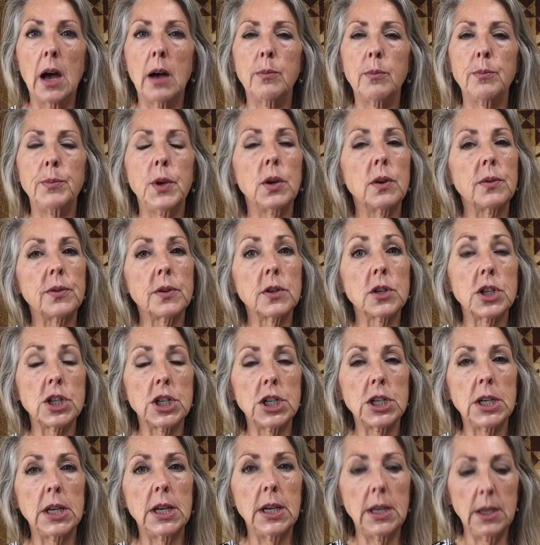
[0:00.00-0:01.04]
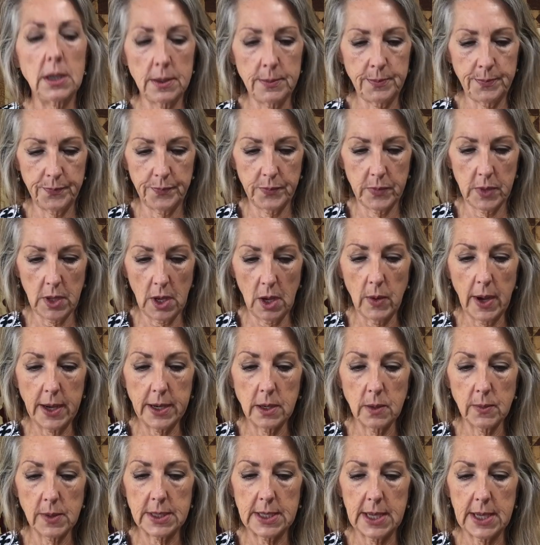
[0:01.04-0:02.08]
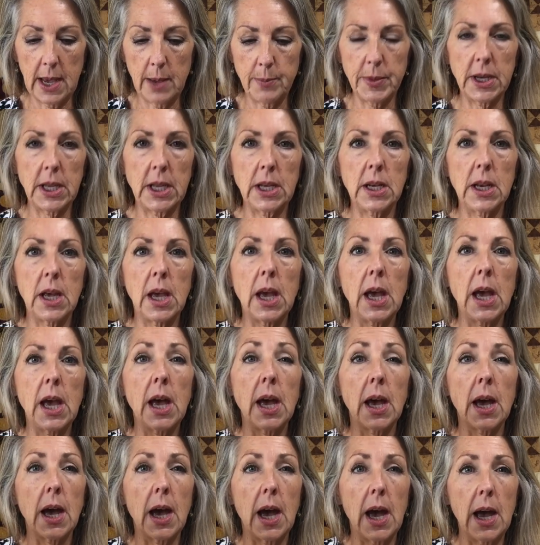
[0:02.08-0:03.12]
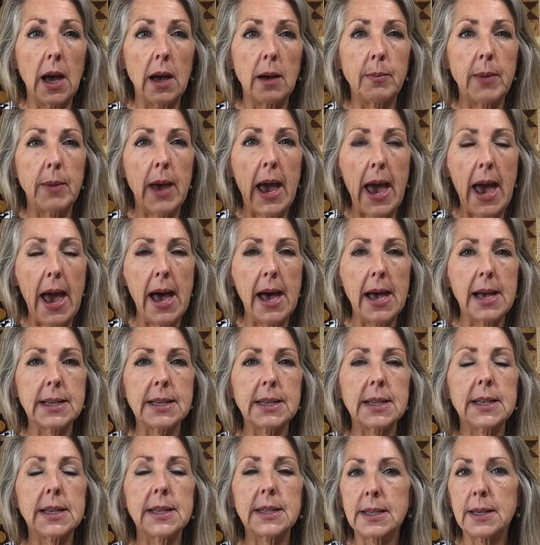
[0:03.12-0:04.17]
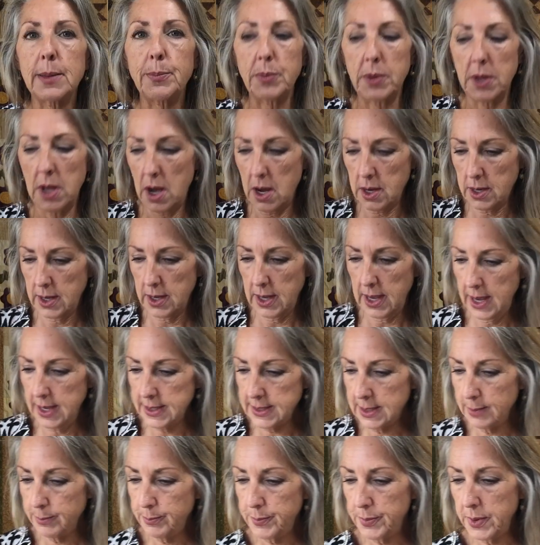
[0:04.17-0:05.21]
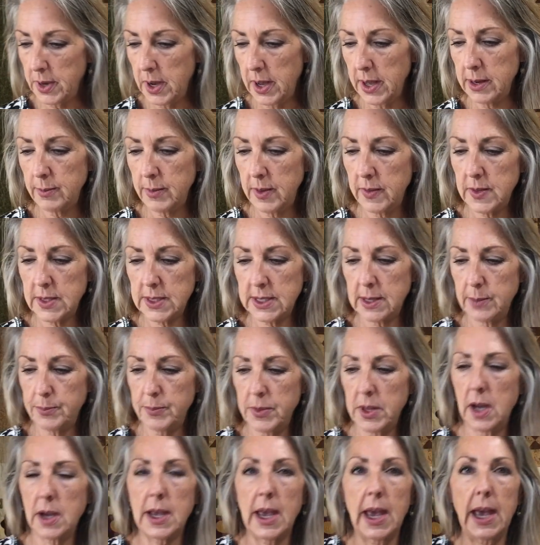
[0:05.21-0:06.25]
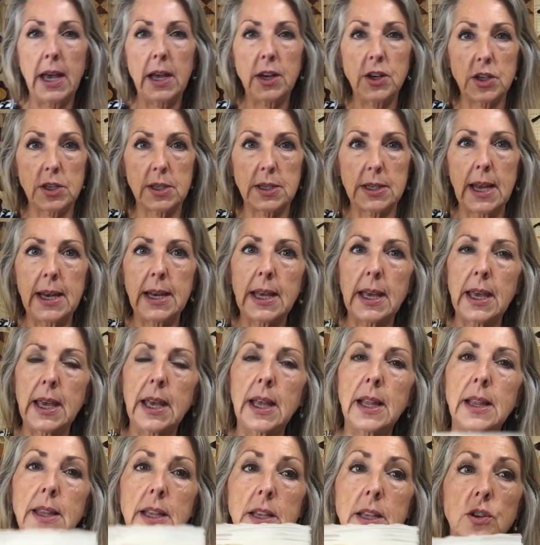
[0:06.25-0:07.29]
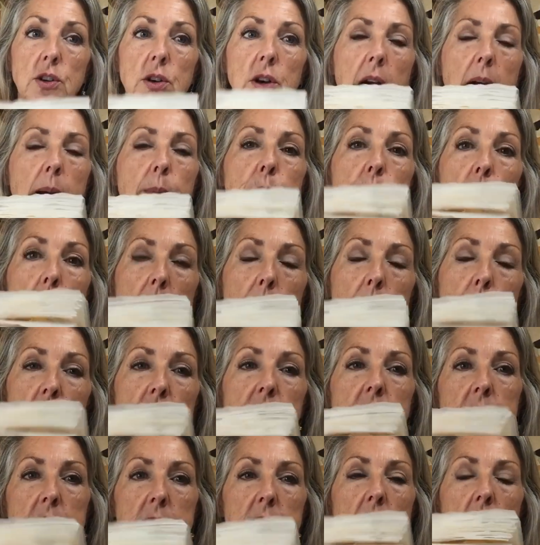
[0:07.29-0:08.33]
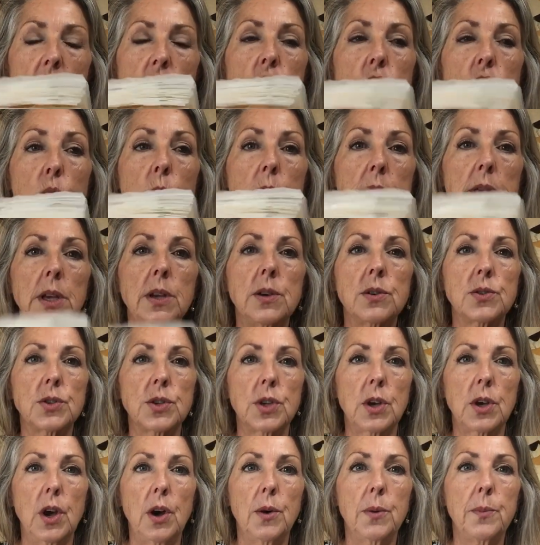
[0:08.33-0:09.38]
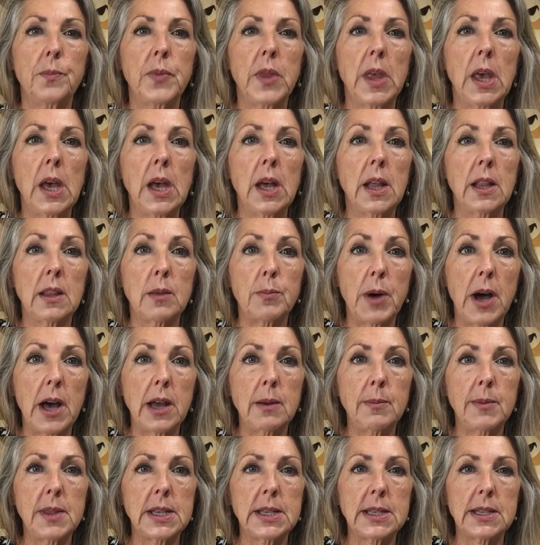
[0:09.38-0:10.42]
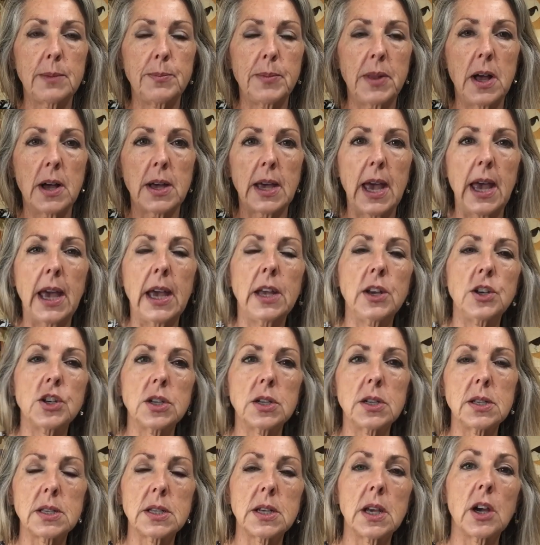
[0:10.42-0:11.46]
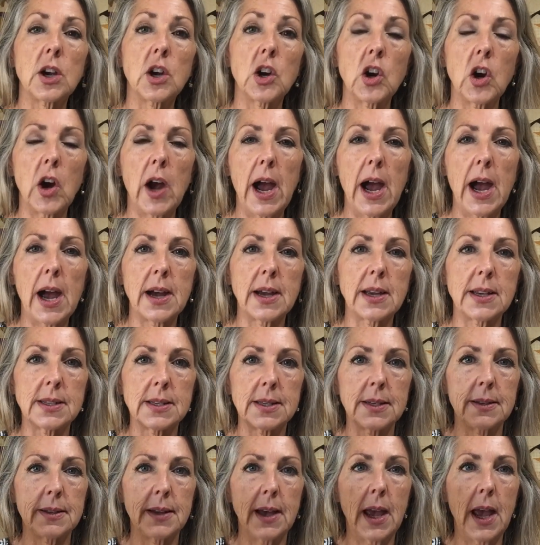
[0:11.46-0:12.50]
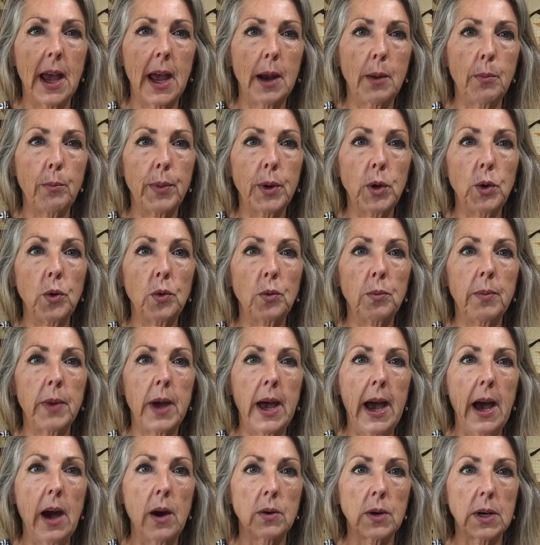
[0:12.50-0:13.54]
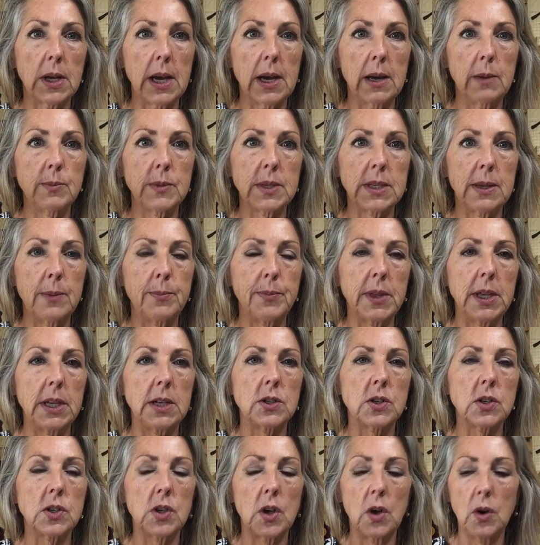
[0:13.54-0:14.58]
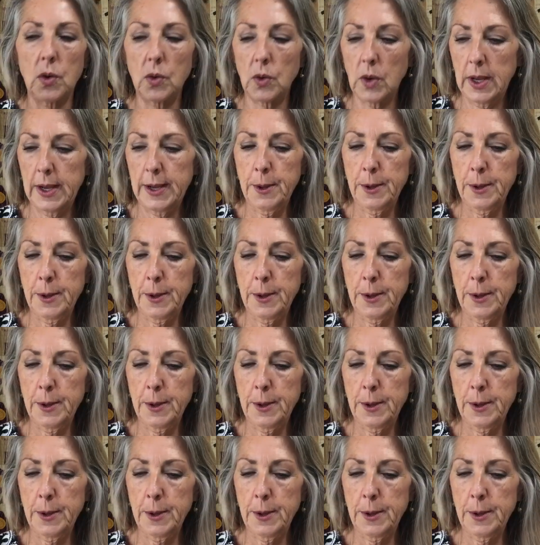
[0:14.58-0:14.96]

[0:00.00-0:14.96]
Beautiful sheen. Oh, I know what's happening. As the Ziploc, as the bottom of the Ziploc ages, and again, these are, I put these together 20 years ago. The bottom of the Ziploc ages, cracks, and boom, out comes something. So